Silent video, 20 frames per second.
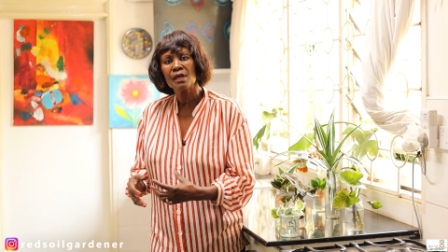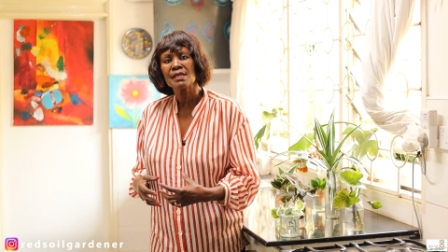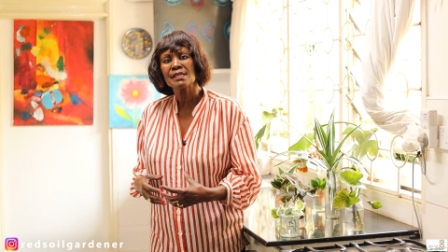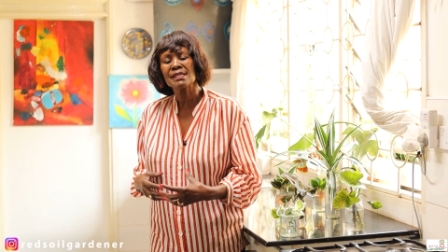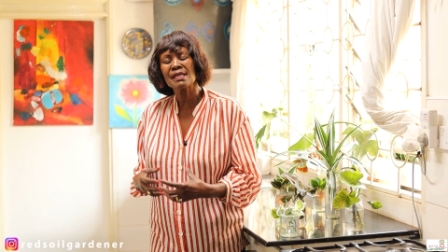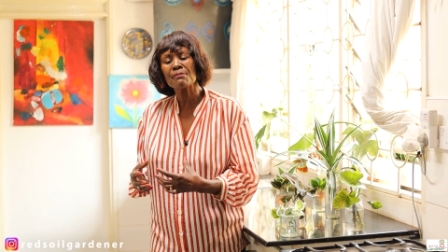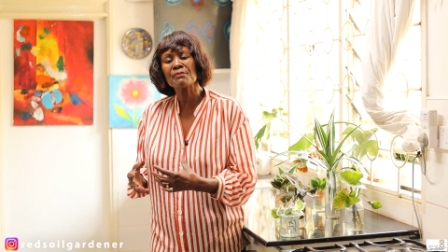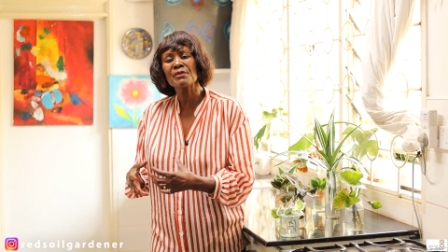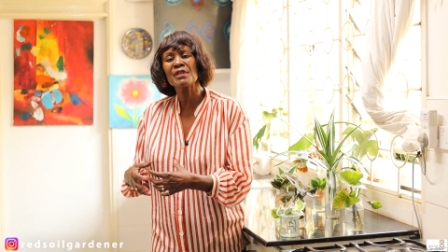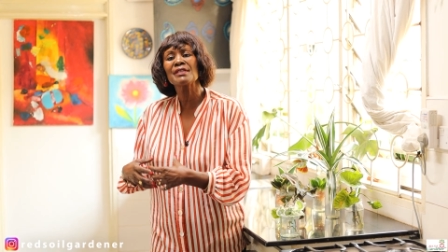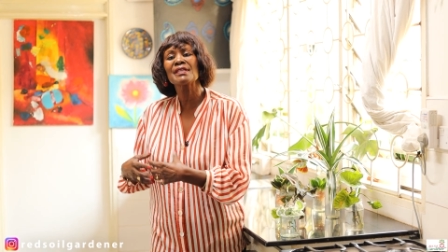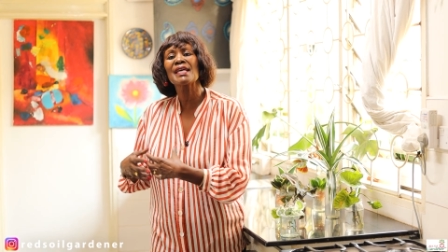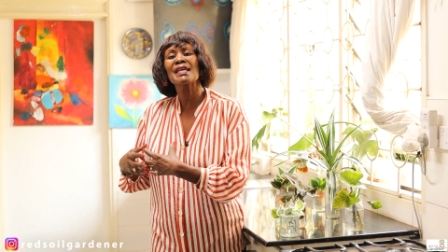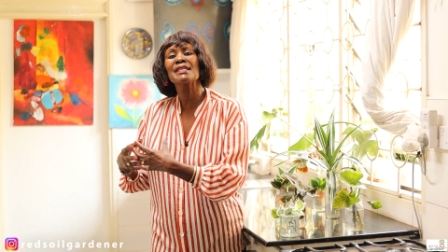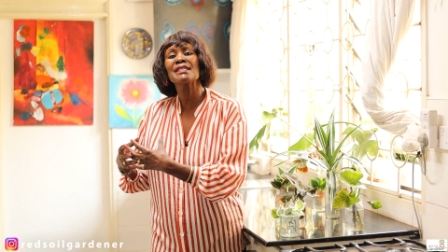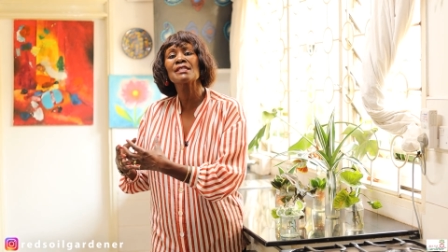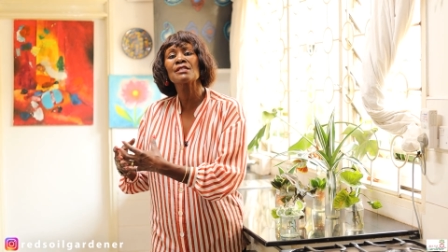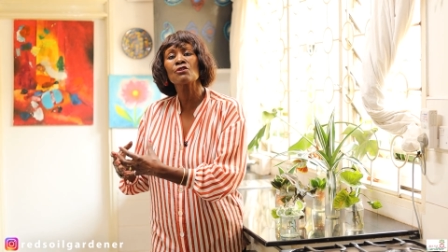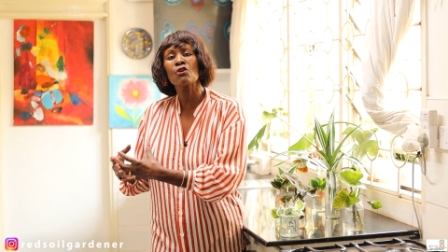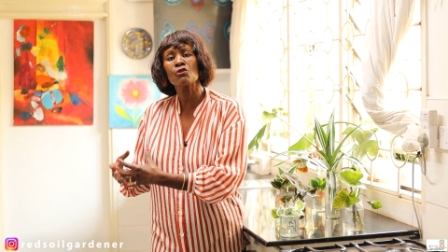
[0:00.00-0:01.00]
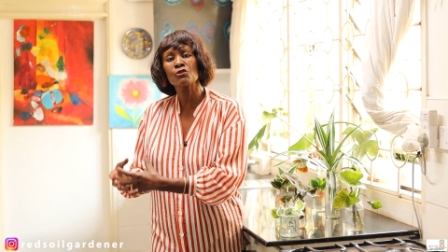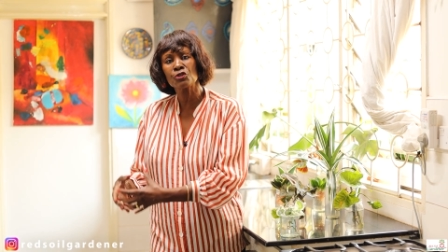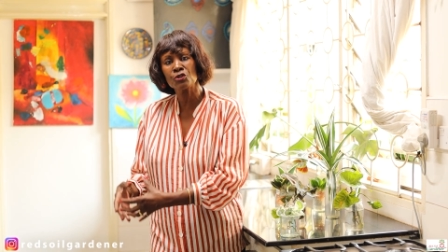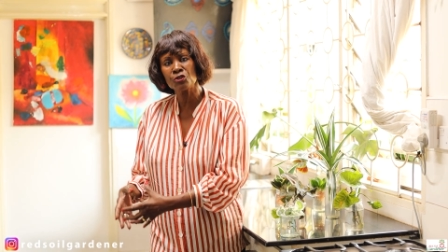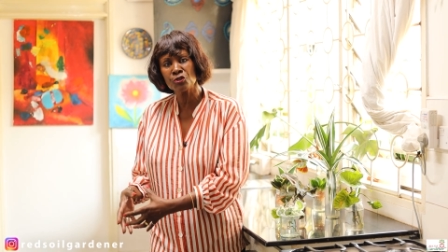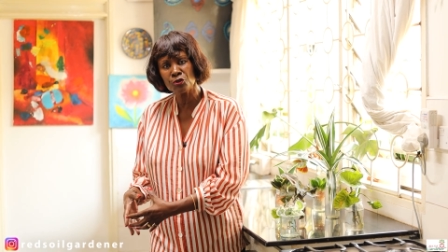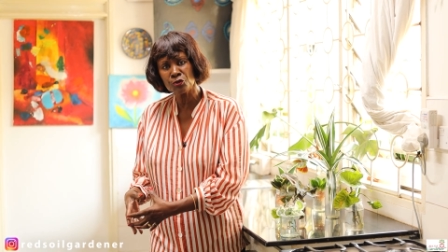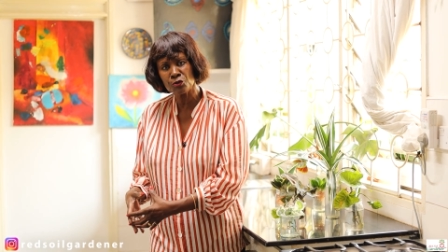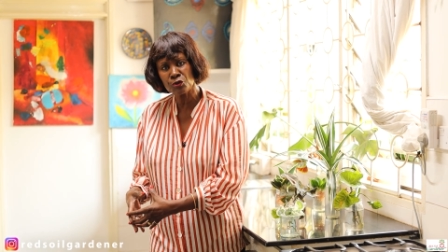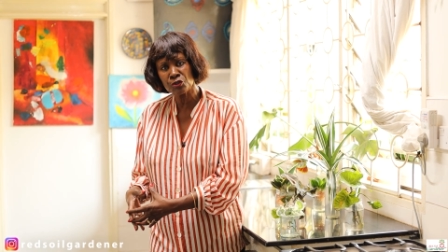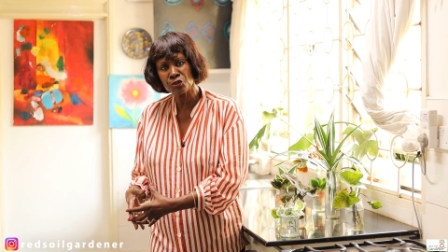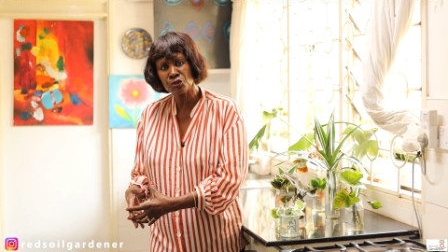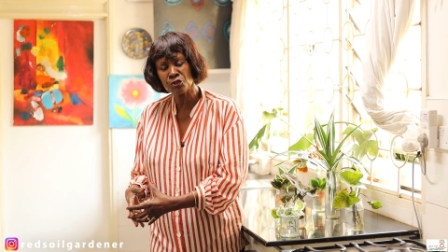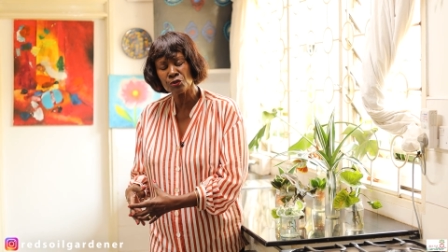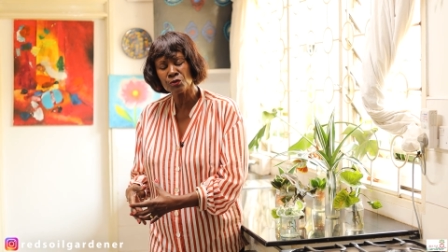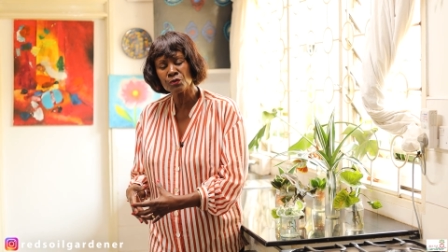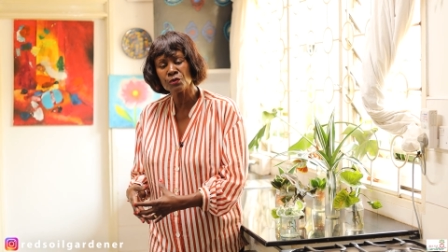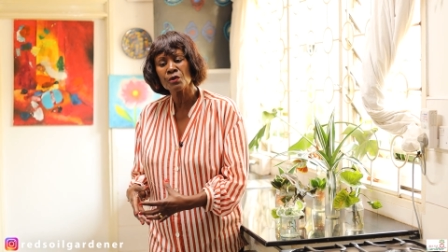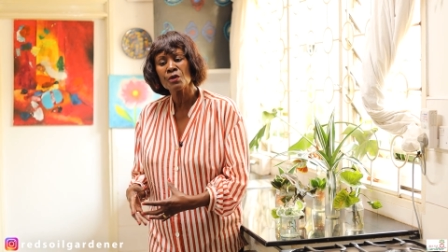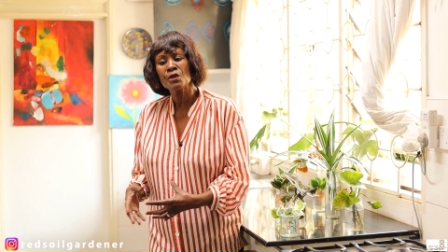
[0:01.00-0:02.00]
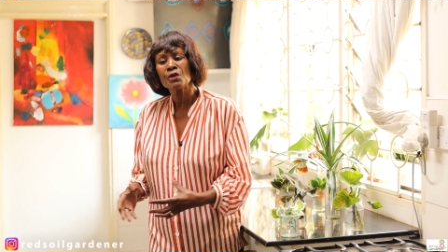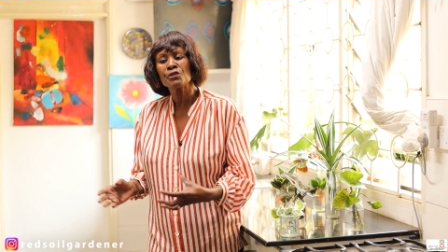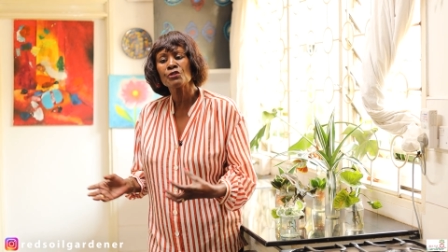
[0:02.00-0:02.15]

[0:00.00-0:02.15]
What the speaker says: something that it's not used to.